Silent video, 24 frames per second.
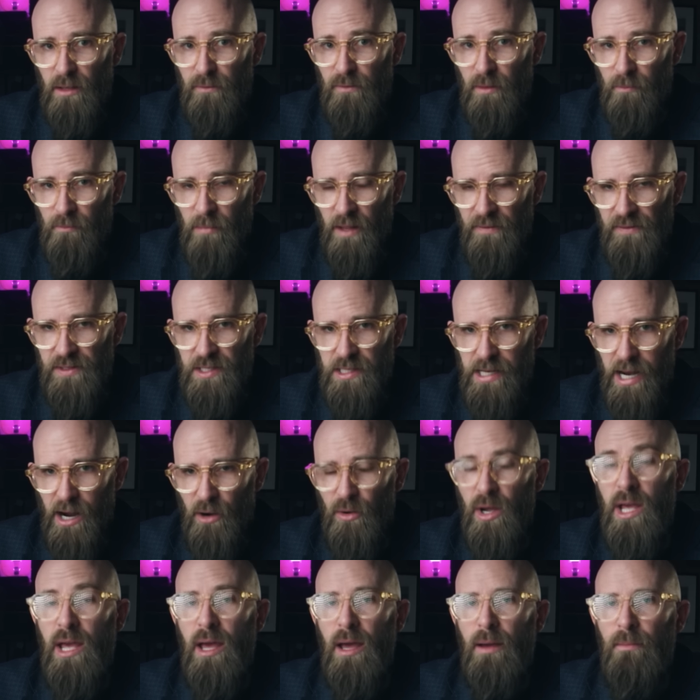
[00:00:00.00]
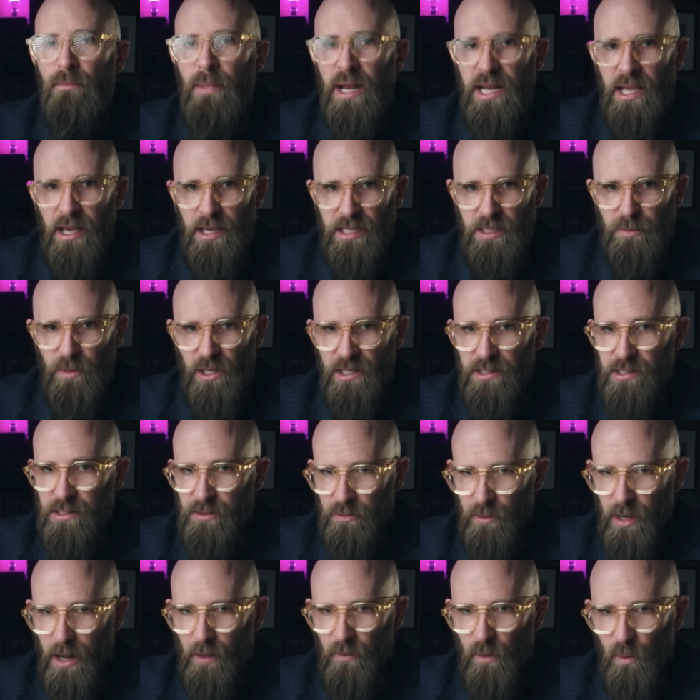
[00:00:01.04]
For months now, many experts
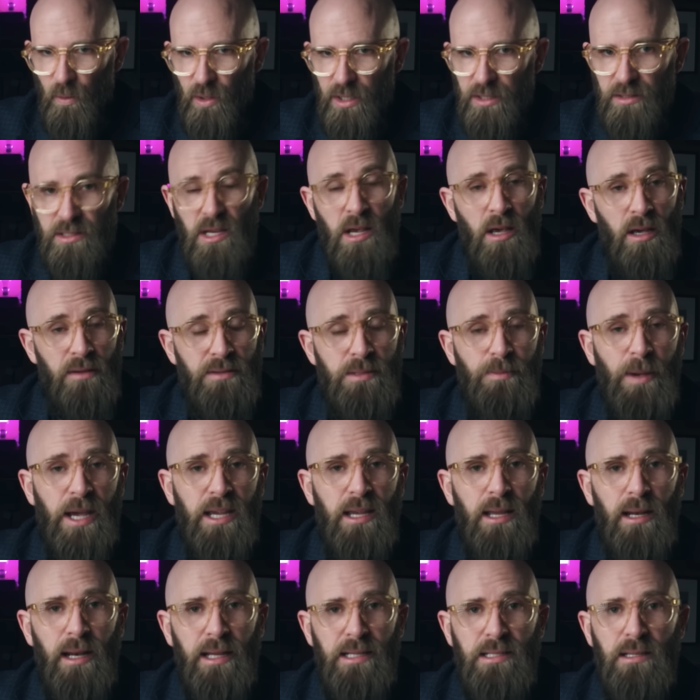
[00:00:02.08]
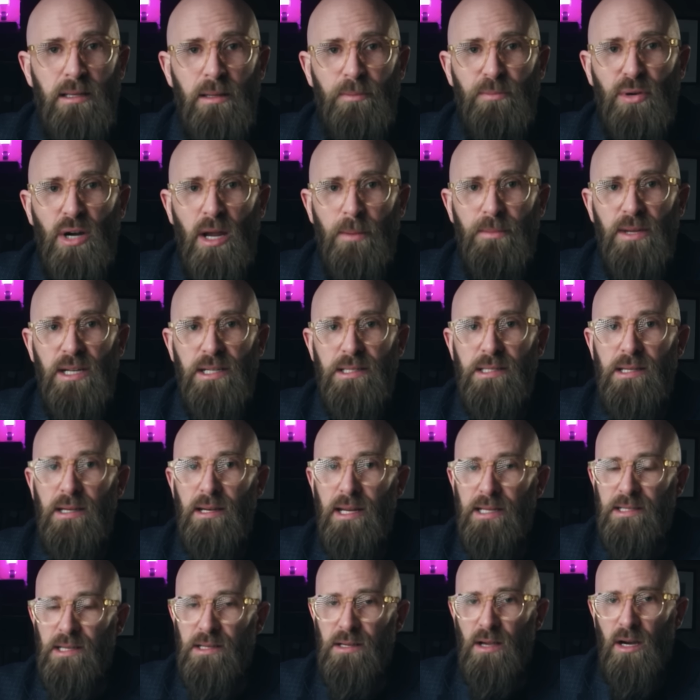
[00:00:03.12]
around the world have speculated that Prime Minister
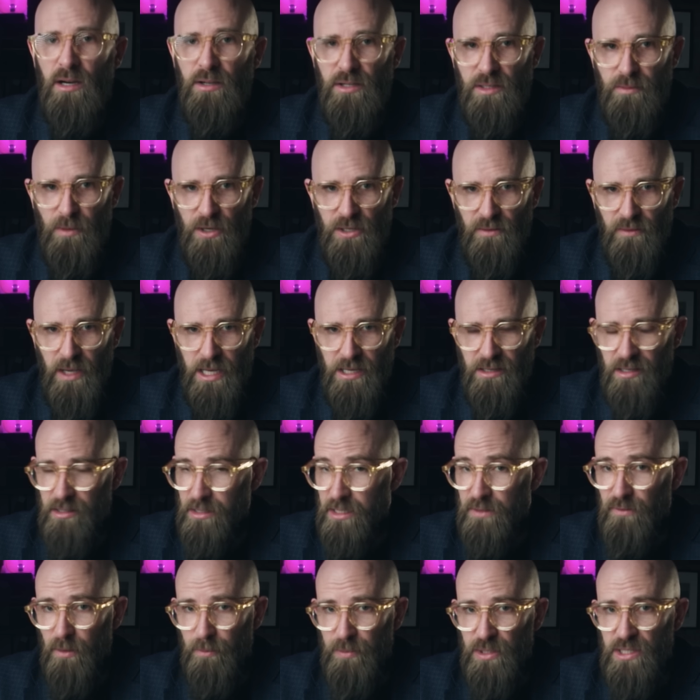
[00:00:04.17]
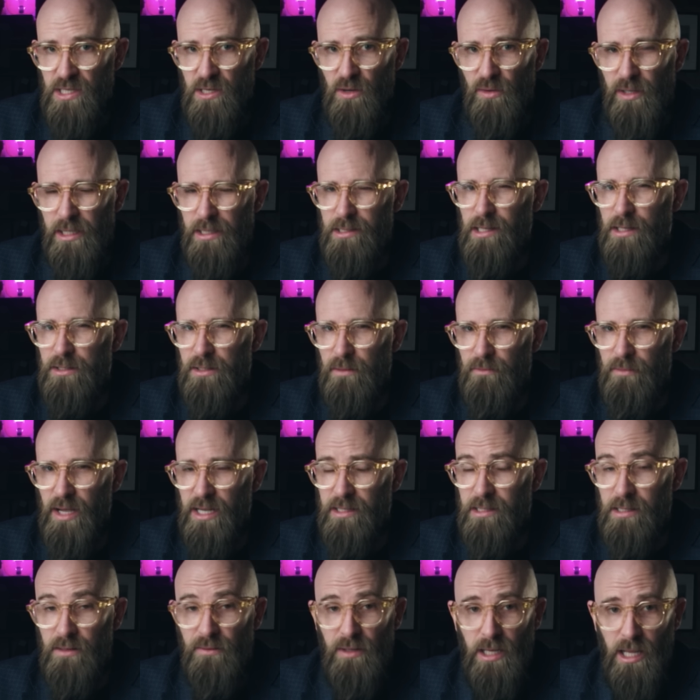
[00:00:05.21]
Netanyahu's motivations for pursuing such a
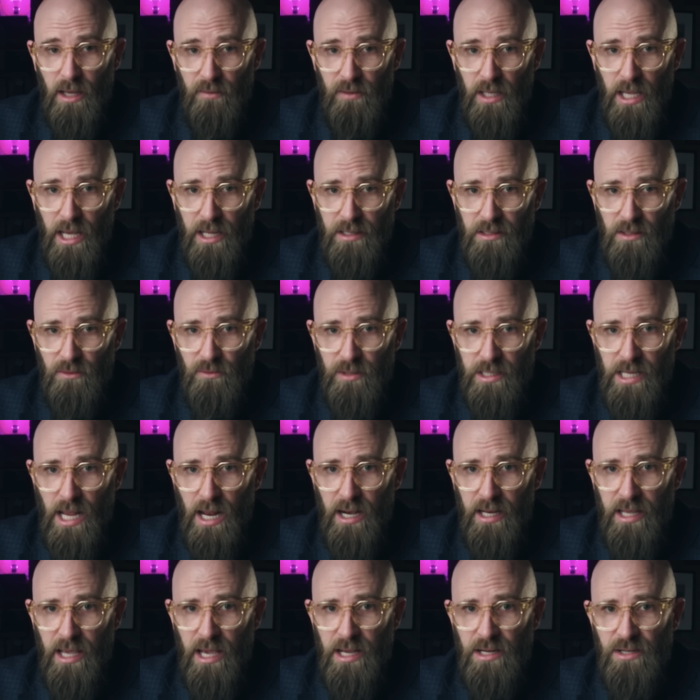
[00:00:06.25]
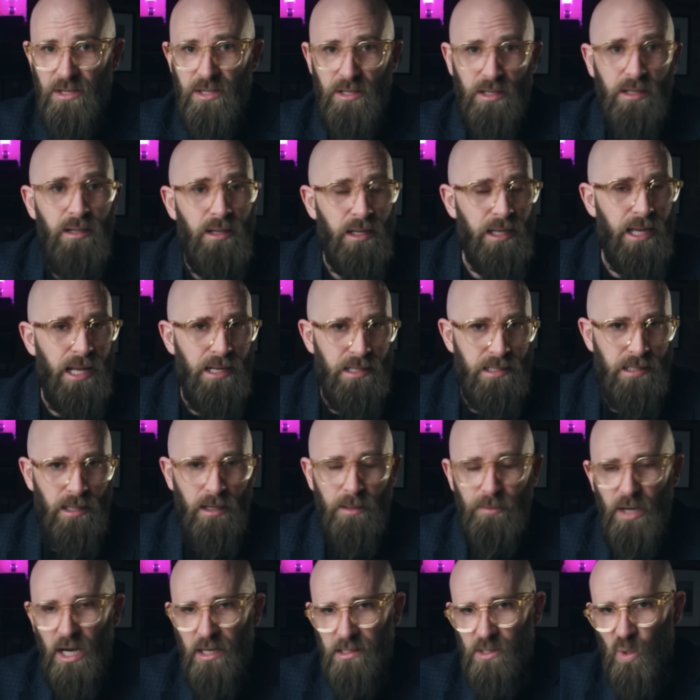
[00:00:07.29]
massive and heavy handed retaliation against the
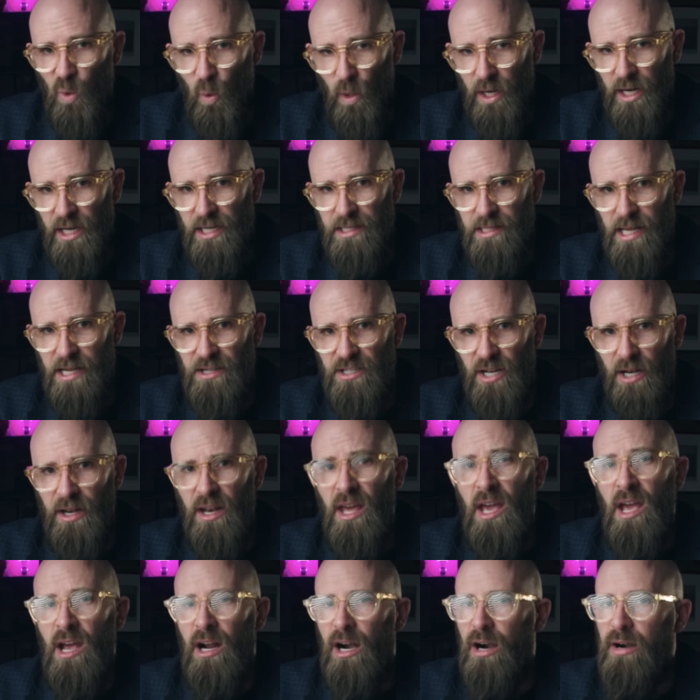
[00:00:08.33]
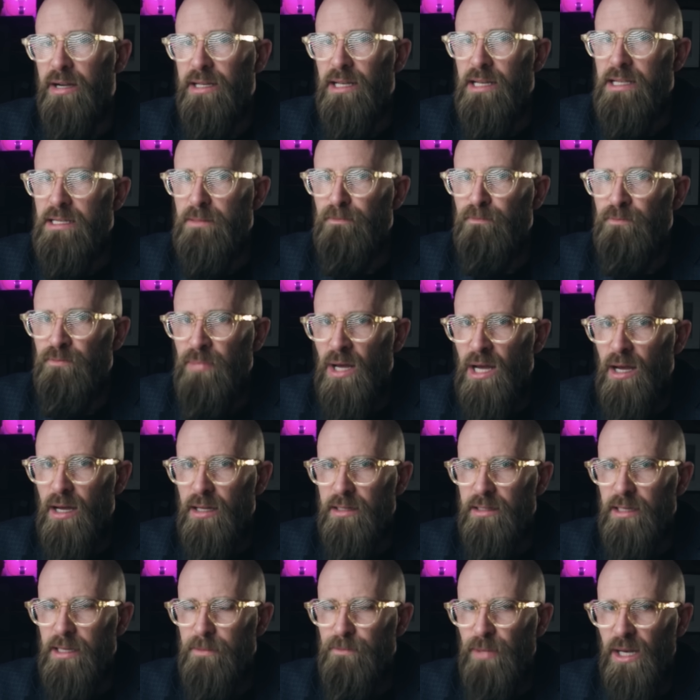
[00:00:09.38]
Hamas organization are at least
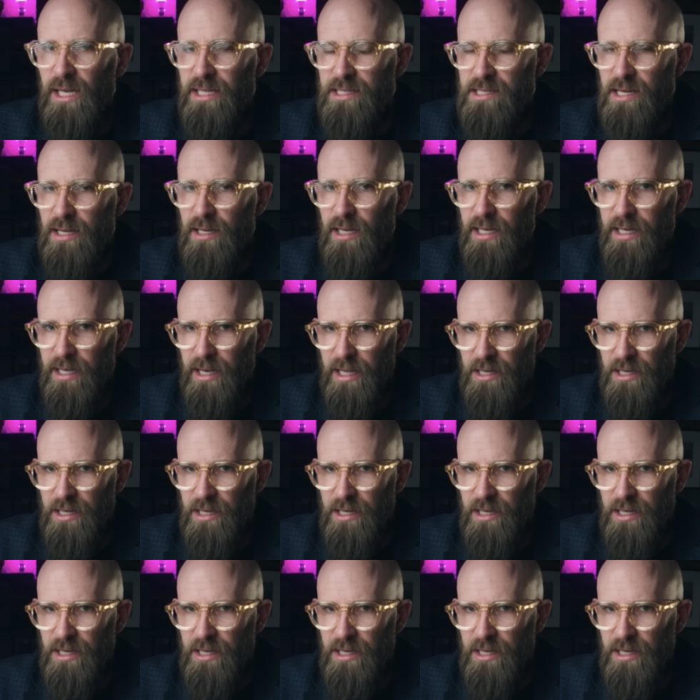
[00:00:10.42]
partly political in